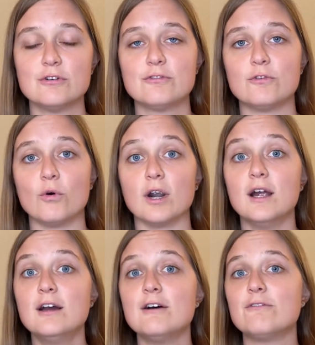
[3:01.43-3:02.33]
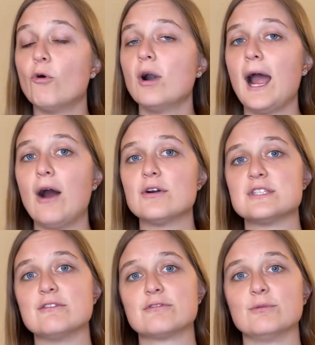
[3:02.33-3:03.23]
for 4 hours.
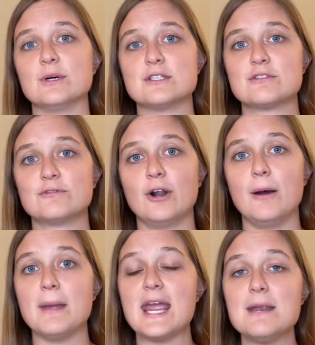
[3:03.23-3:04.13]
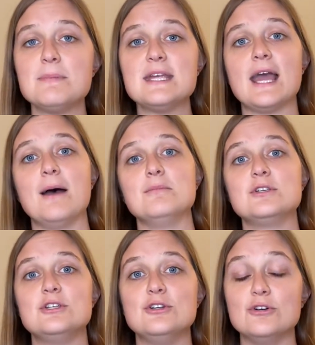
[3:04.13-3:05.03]
It was from 8 p.m.
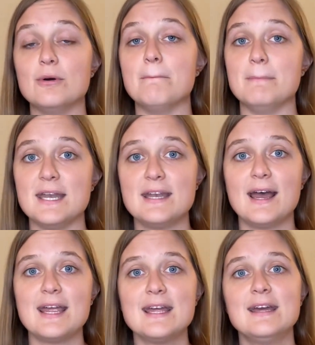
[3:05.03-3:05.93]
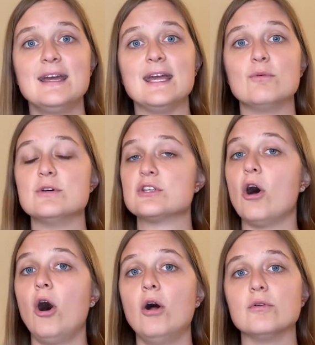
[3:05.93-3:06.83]
to midnight. It was
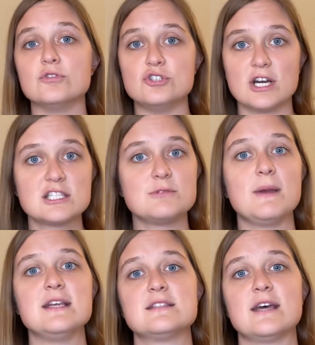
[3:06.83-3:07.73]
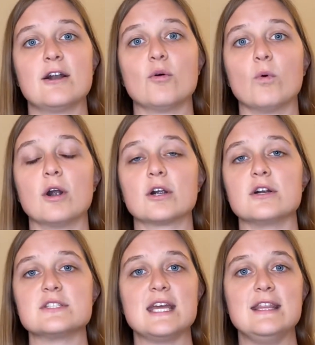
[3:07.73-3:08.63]
all just Space Center
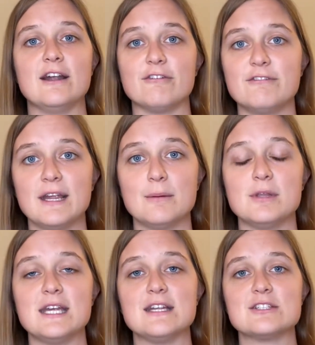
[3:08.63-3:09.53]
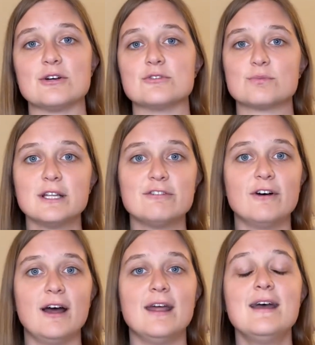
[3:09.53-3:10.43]
workers and their family, and so it was really
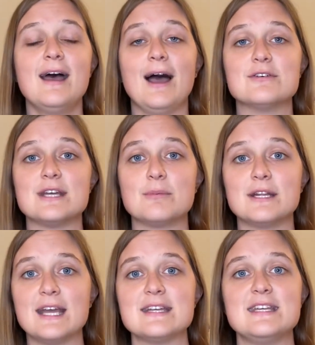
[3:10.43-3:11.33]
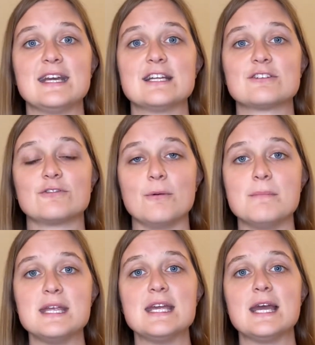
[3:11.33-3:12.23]
fun. I was able to get tickets for
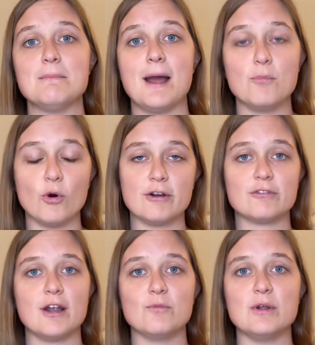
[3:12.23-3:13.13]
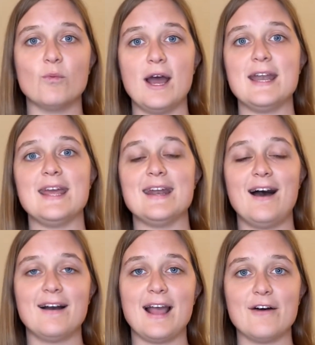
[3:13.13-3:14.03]
me and my boyfriend. We went and
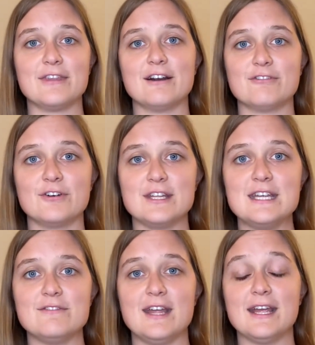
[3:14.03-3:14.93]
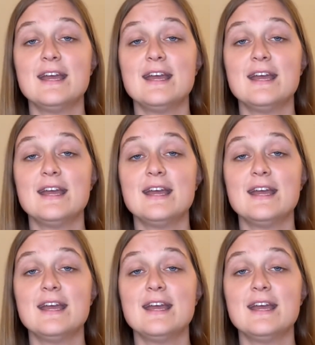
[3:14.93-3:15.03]
hung out there for the evening,